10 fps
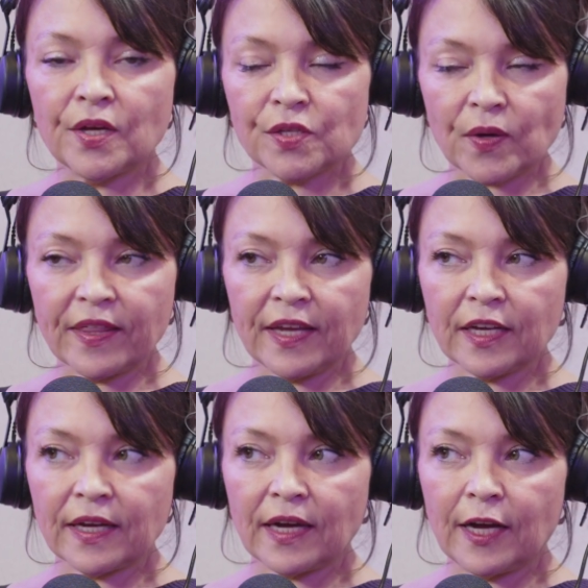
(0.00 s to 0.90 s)
So I
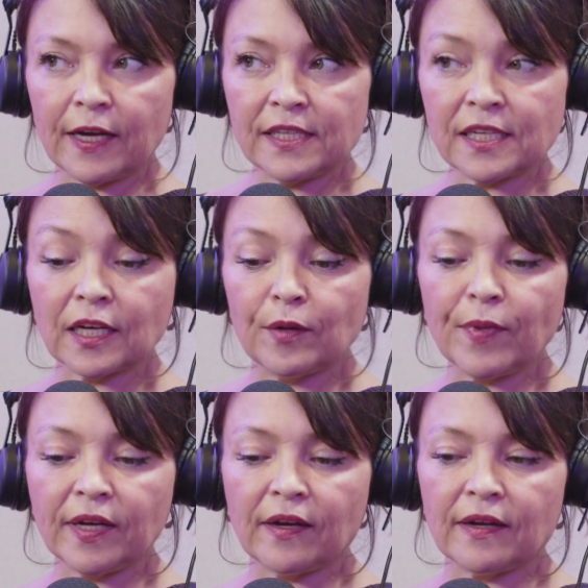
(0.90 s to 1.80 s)
think it's
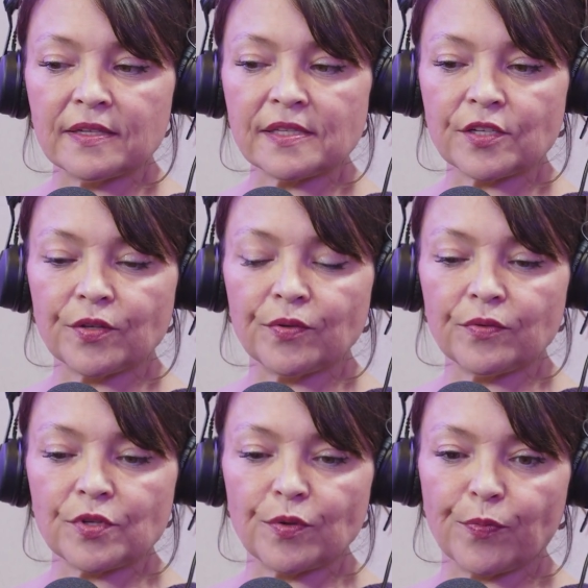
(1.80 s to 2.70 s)
incumbent on us
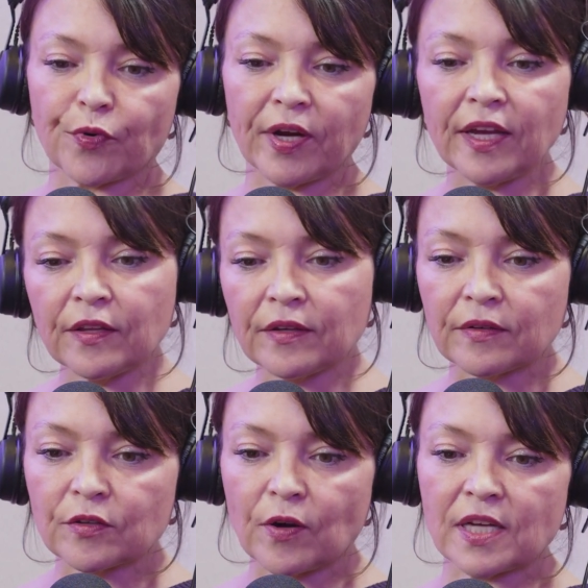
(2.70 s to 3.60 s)
to
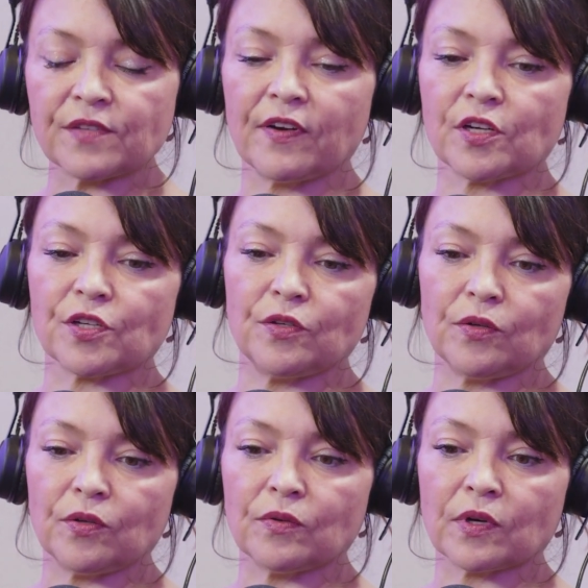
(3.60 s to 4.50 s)
bring
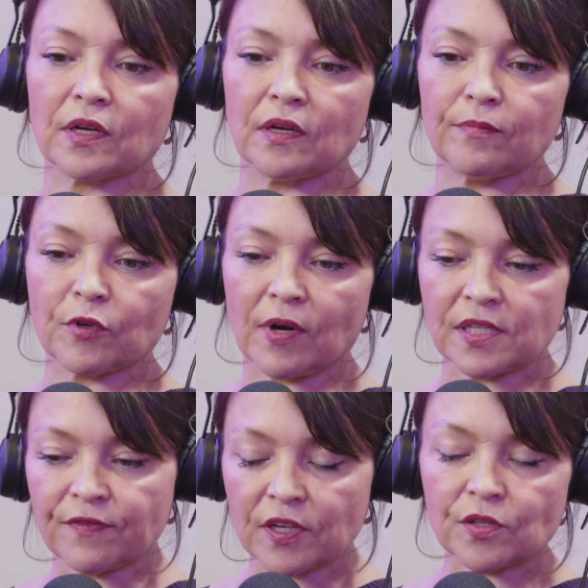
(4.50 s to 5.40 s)
cross-functional
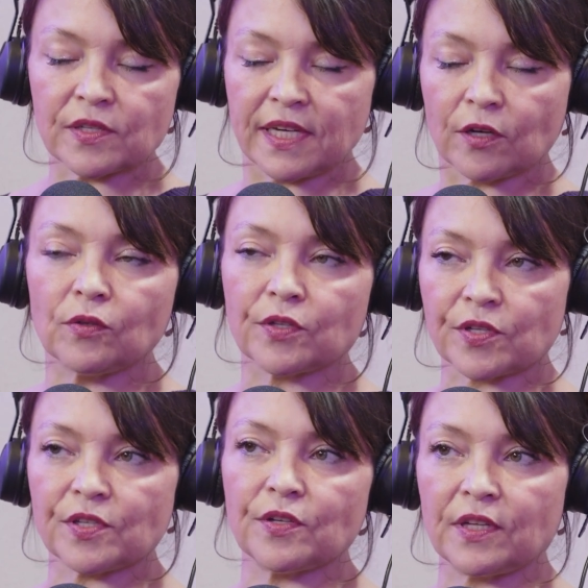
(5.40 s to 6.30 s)

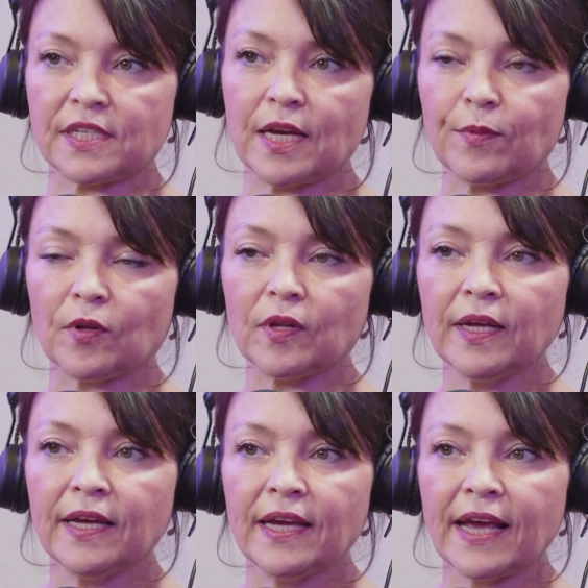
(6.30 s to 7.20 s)
stakeholders to the table
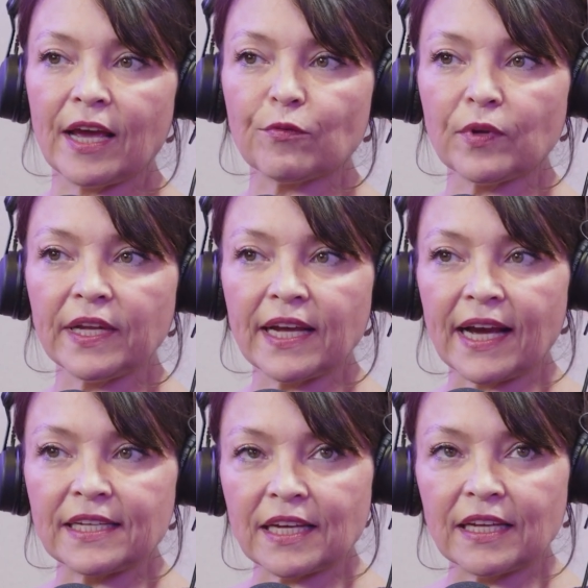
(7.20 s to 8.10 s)
and really
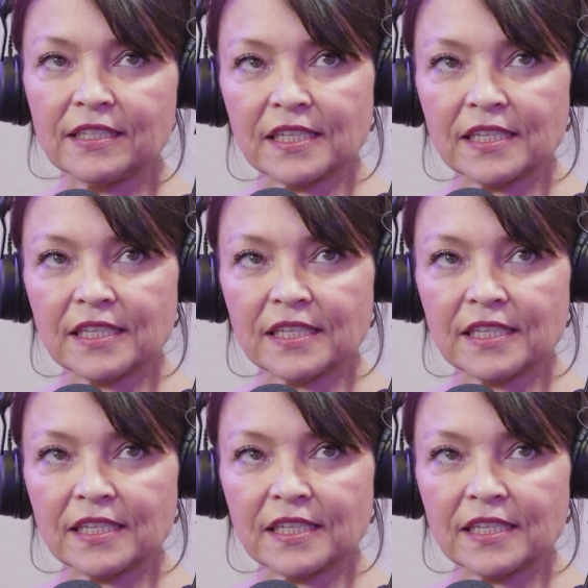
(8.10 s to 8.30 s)
and